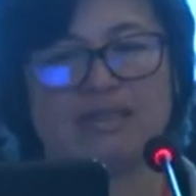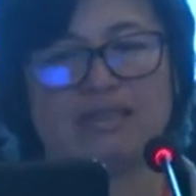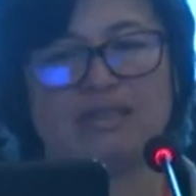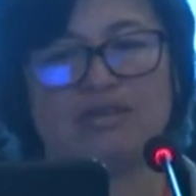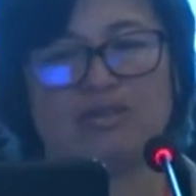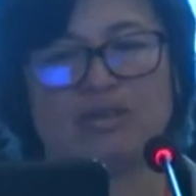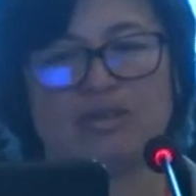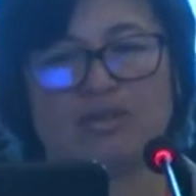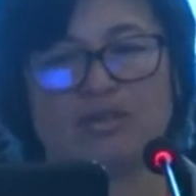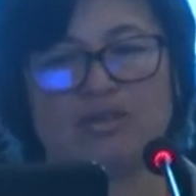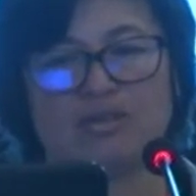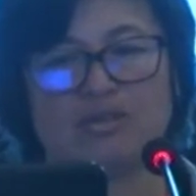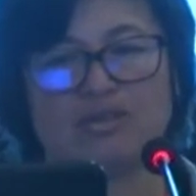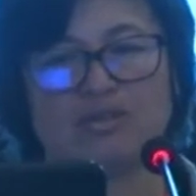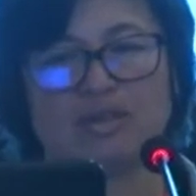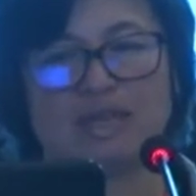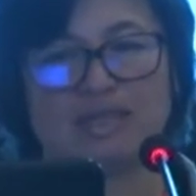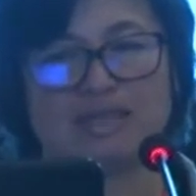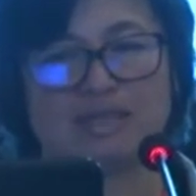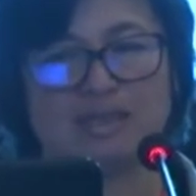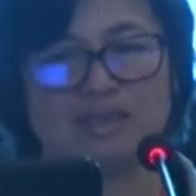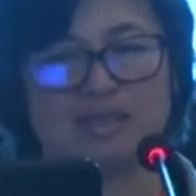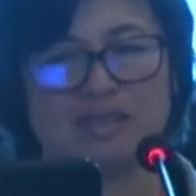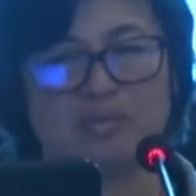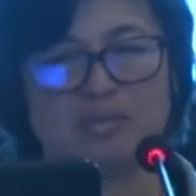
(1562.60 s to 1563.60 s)
or
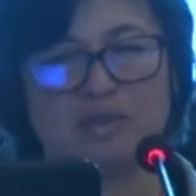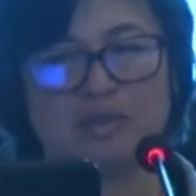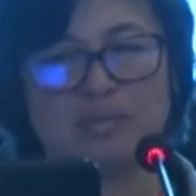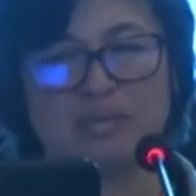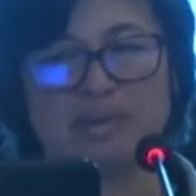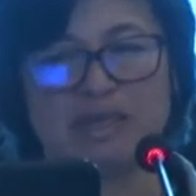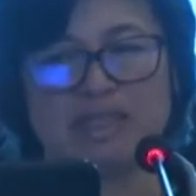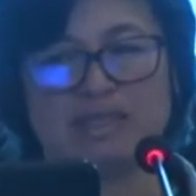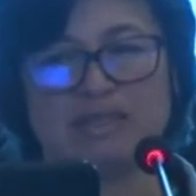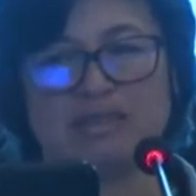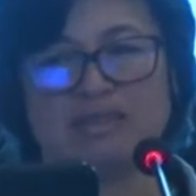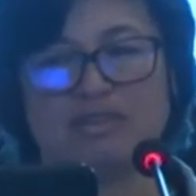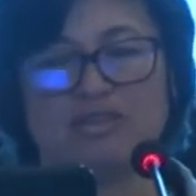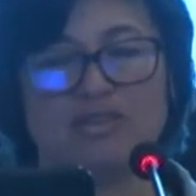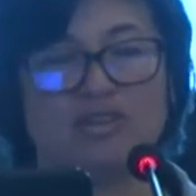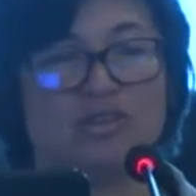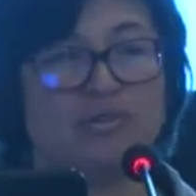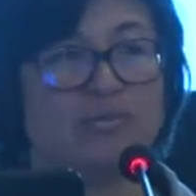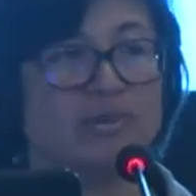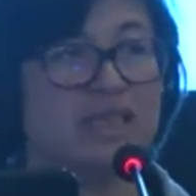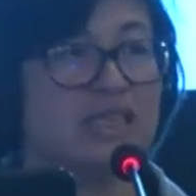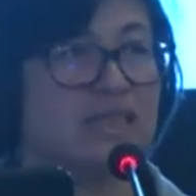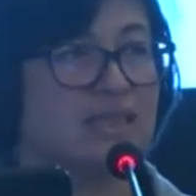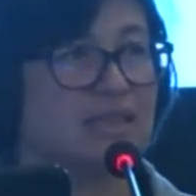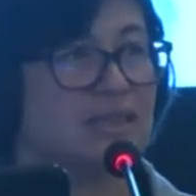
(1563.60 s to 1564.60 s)
assessment based on the
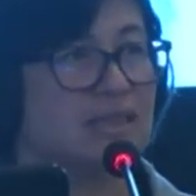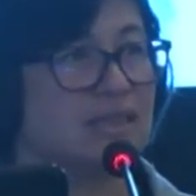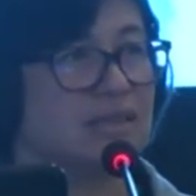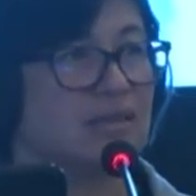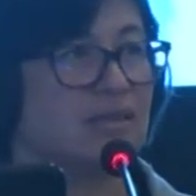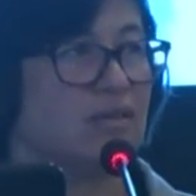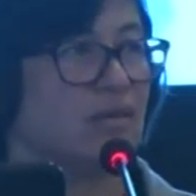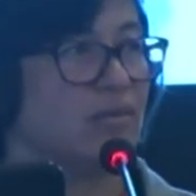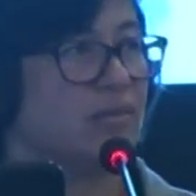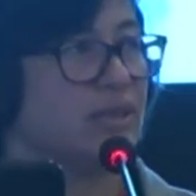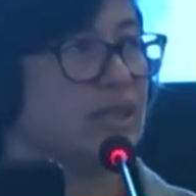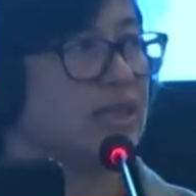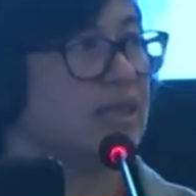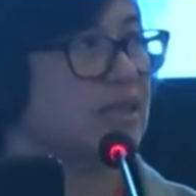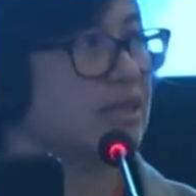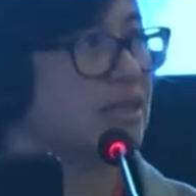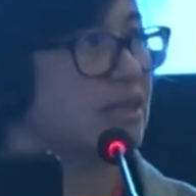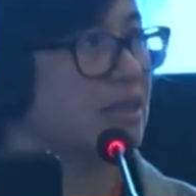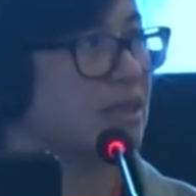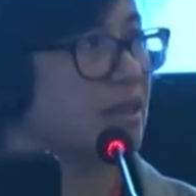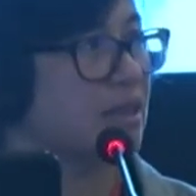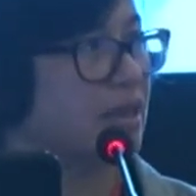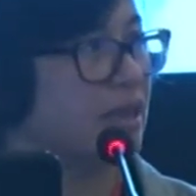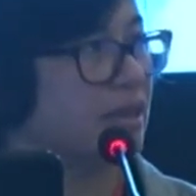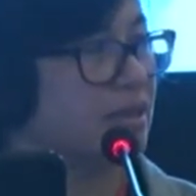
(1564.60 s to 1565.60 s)
risk. The risk
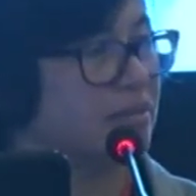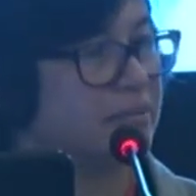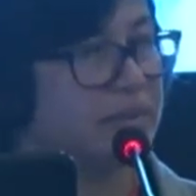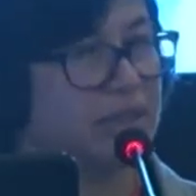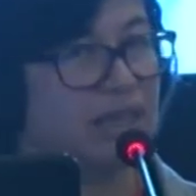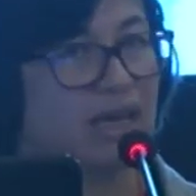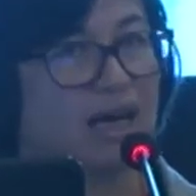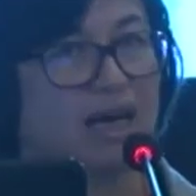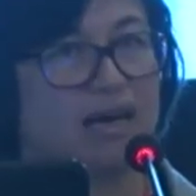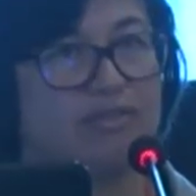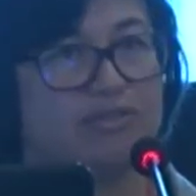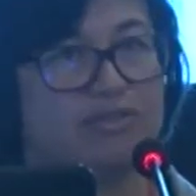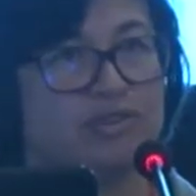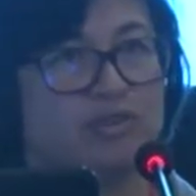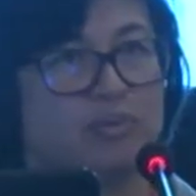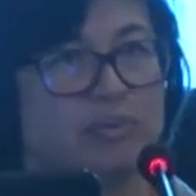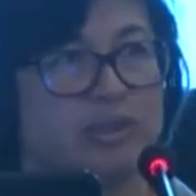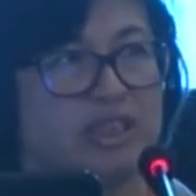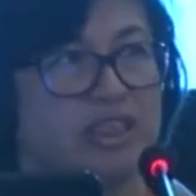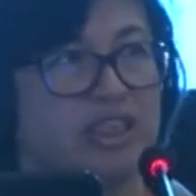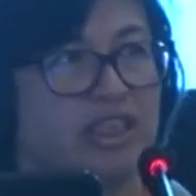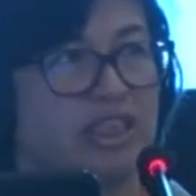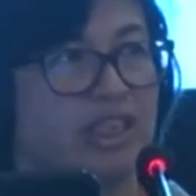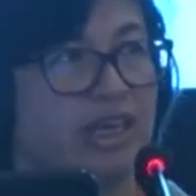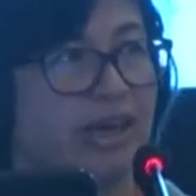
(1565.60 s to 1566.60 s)
can be, have to be
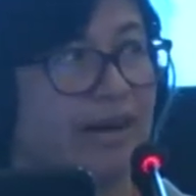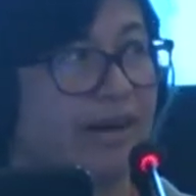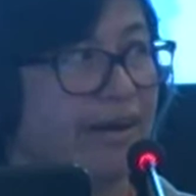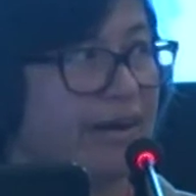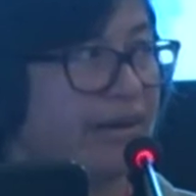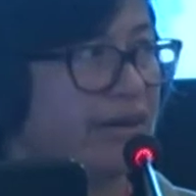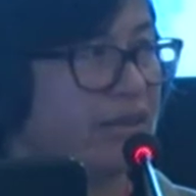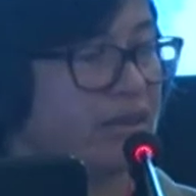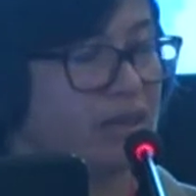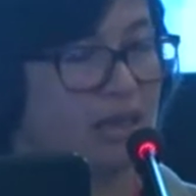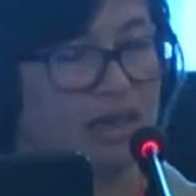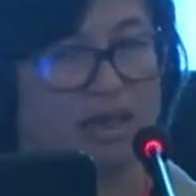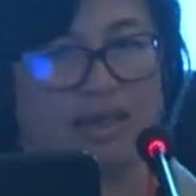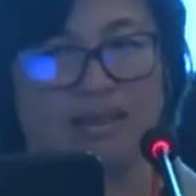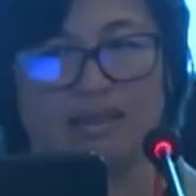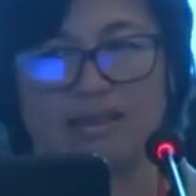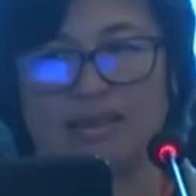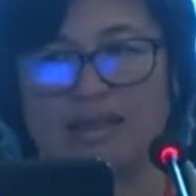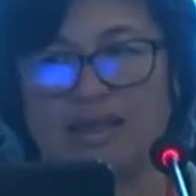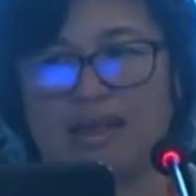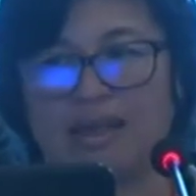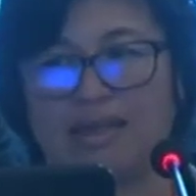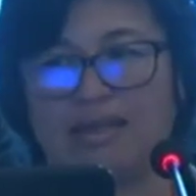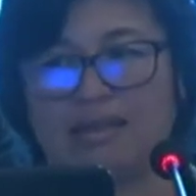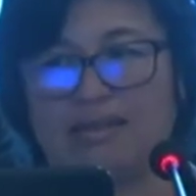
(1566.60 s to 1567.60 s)
shared and,
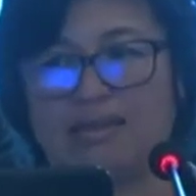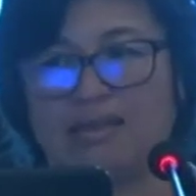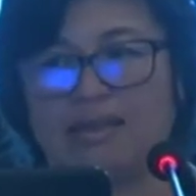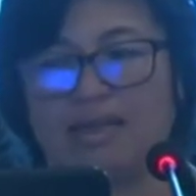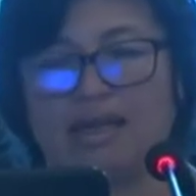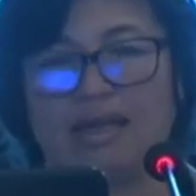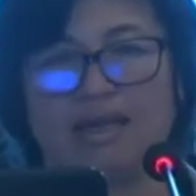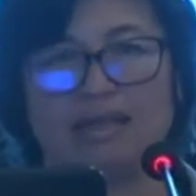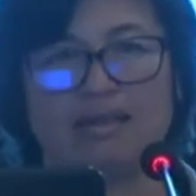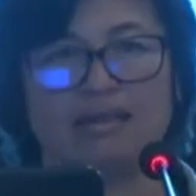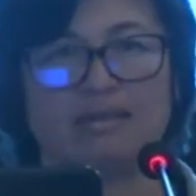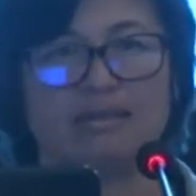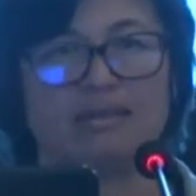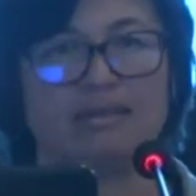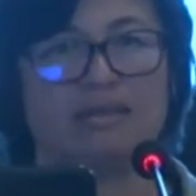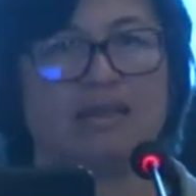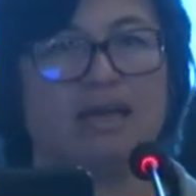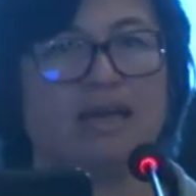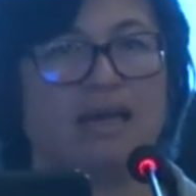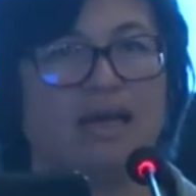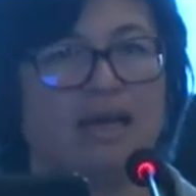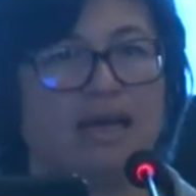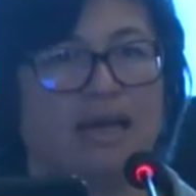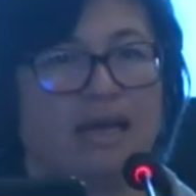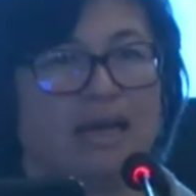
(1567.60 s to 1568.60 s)
and, and,
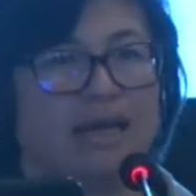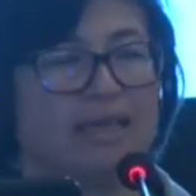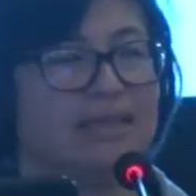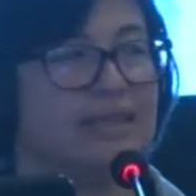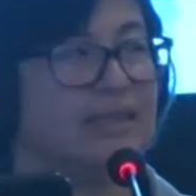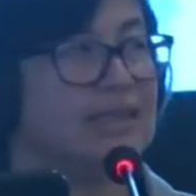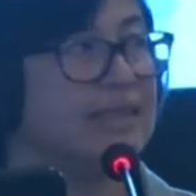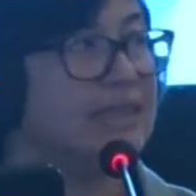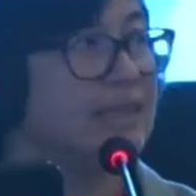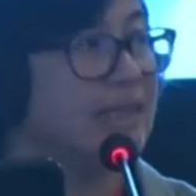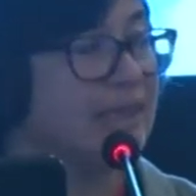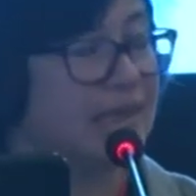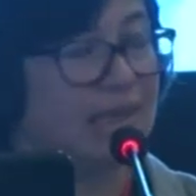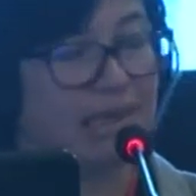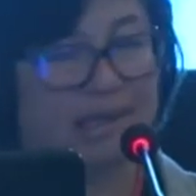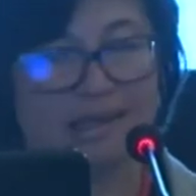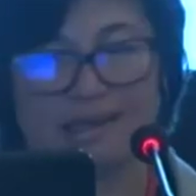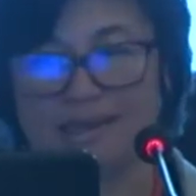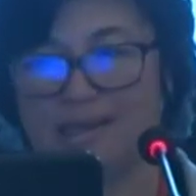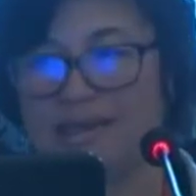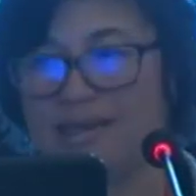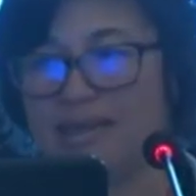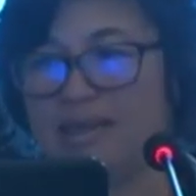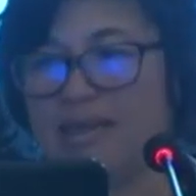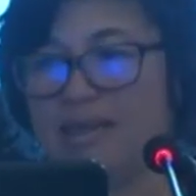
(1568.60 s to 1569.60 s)
and deal
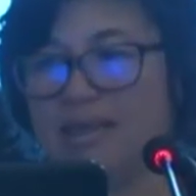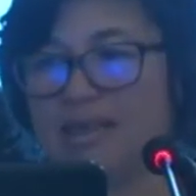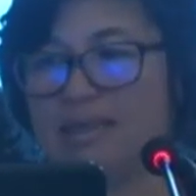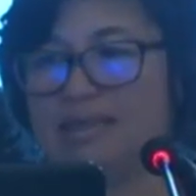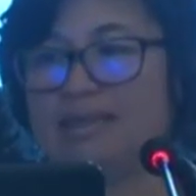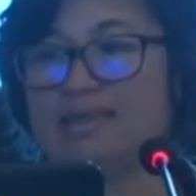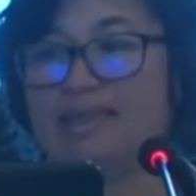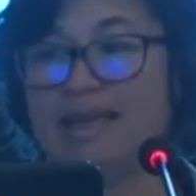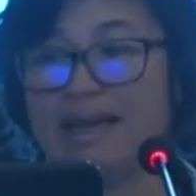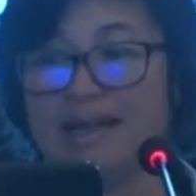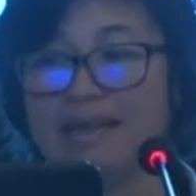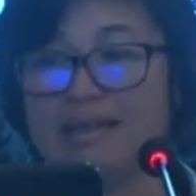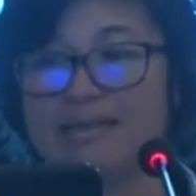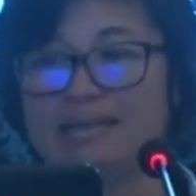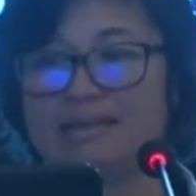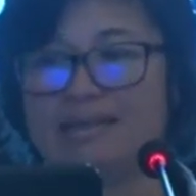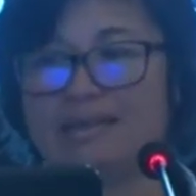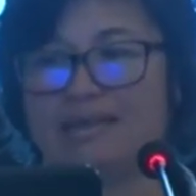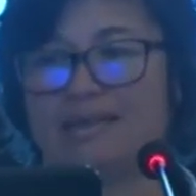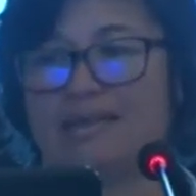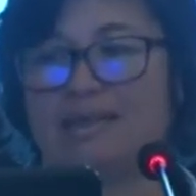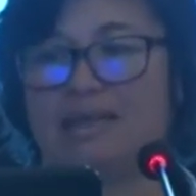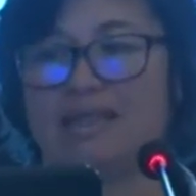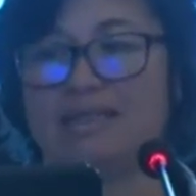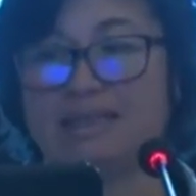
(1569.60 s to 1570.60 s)
and dealt
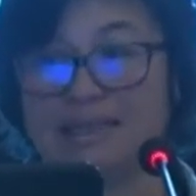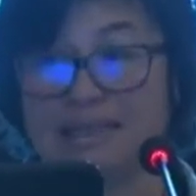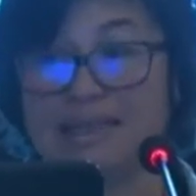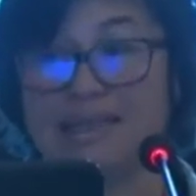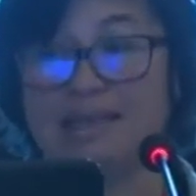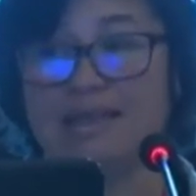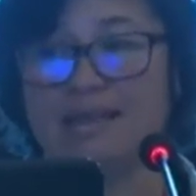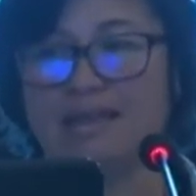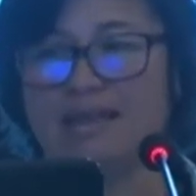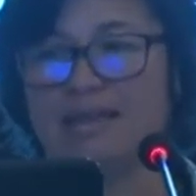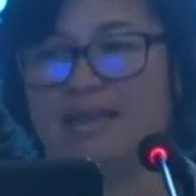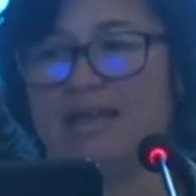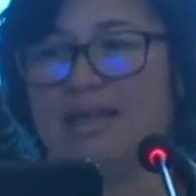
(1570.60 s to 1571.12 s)
and deal.